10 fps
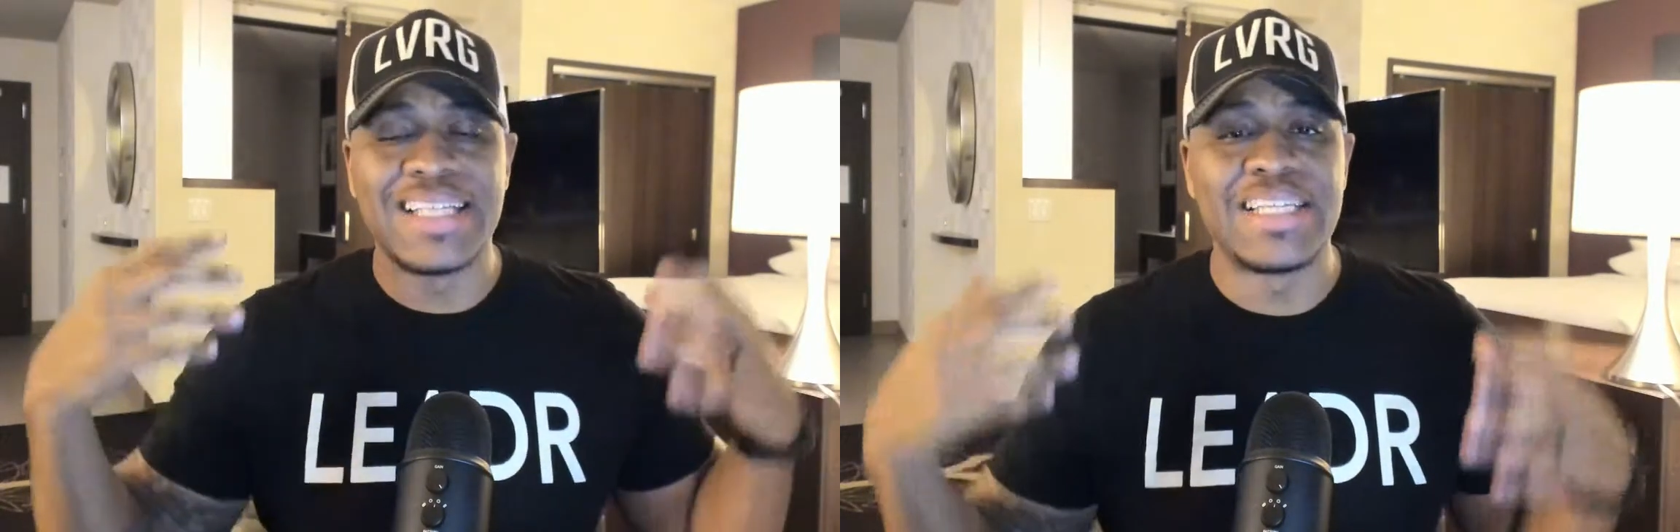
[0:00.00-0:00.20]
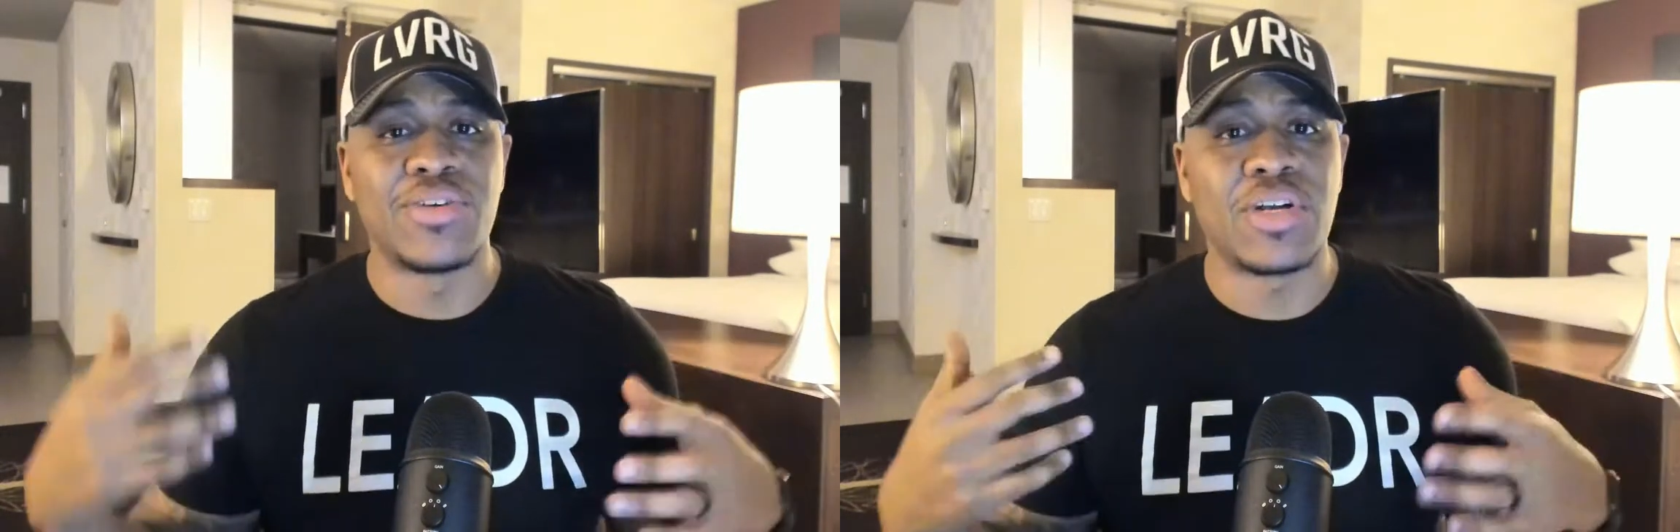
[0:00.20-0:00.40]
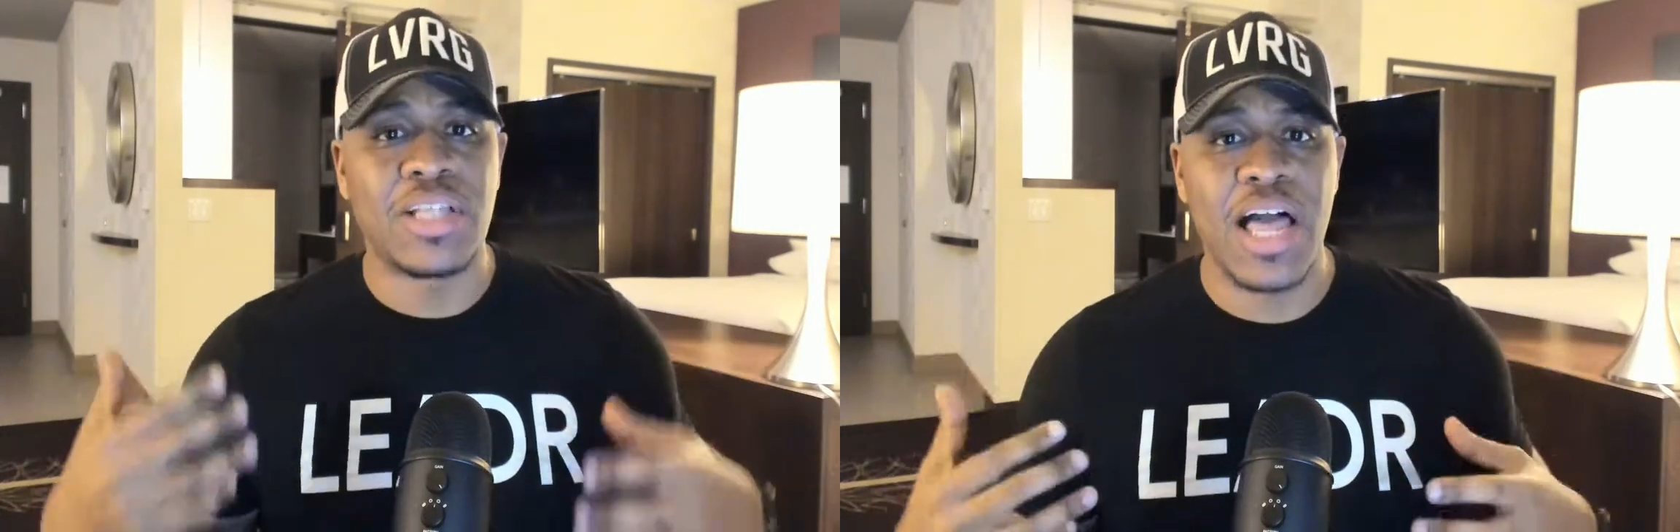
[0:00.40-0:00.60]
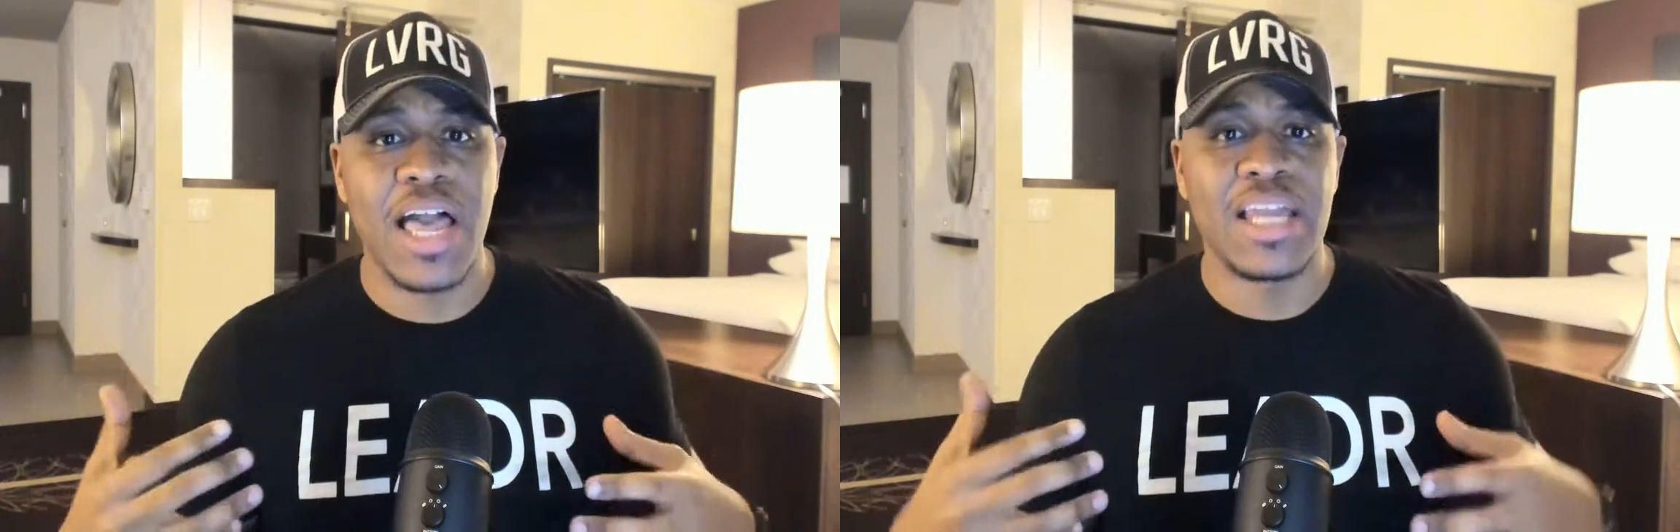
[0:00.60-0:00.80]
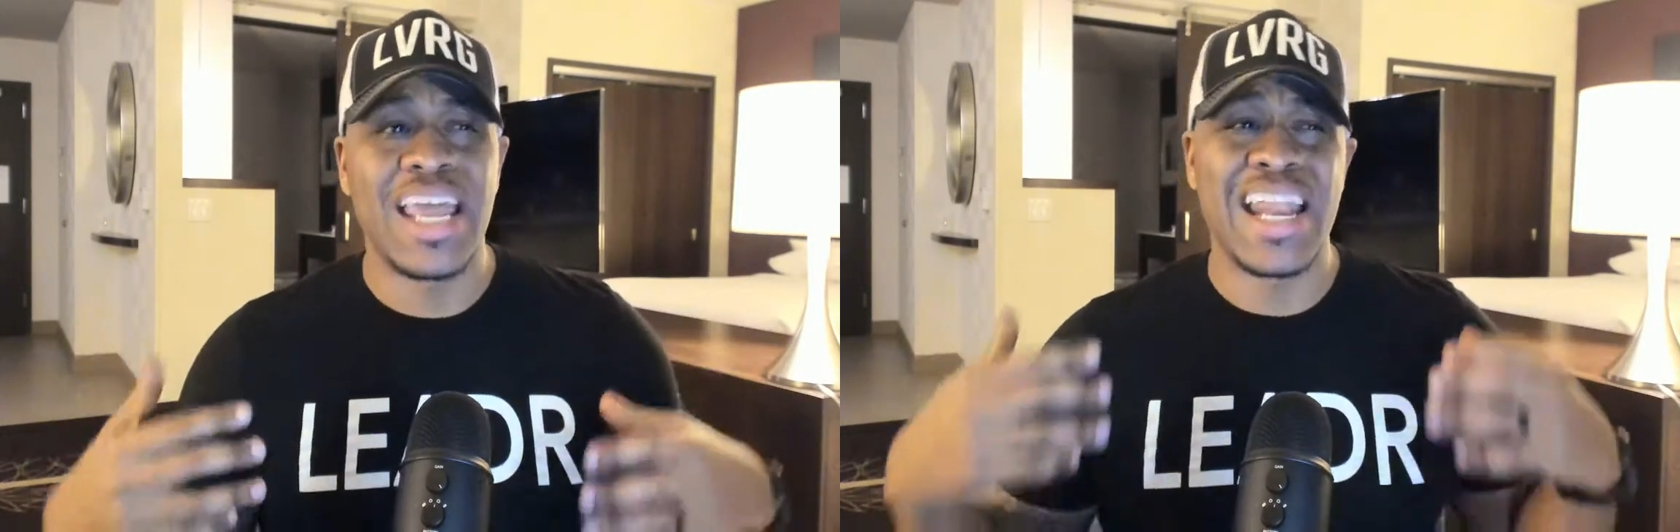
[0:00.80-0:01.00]
ideal
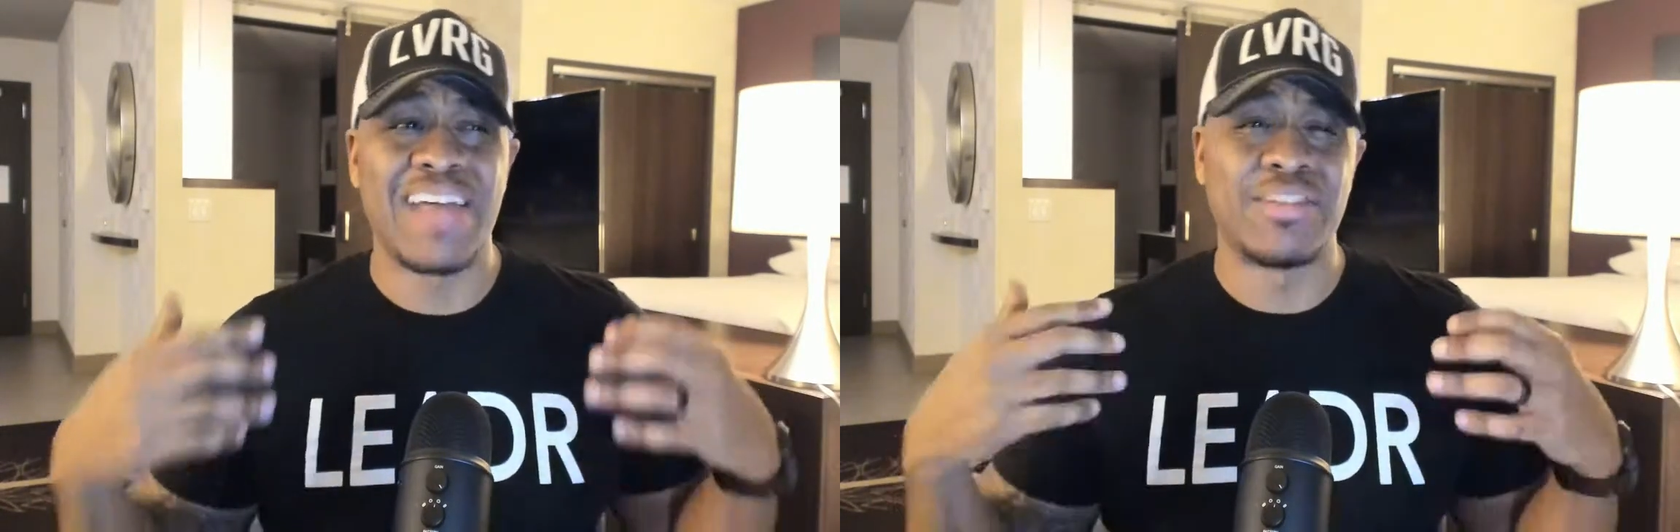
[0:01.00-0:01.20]
client and I've